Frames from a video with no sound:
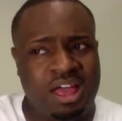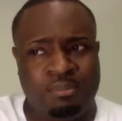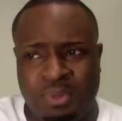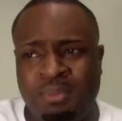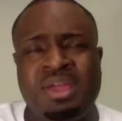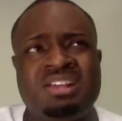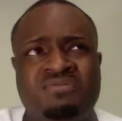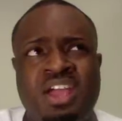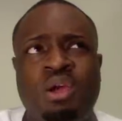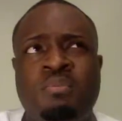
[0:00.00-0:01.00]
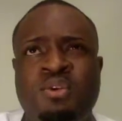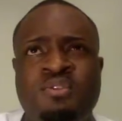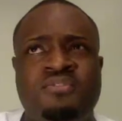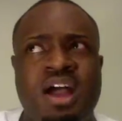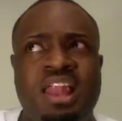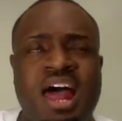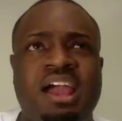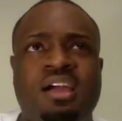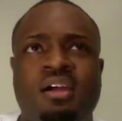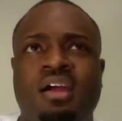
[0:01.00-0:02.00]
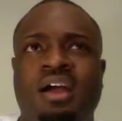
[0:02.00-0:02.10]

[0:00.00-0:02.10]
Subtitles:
Mimi is very beautiful. I like her.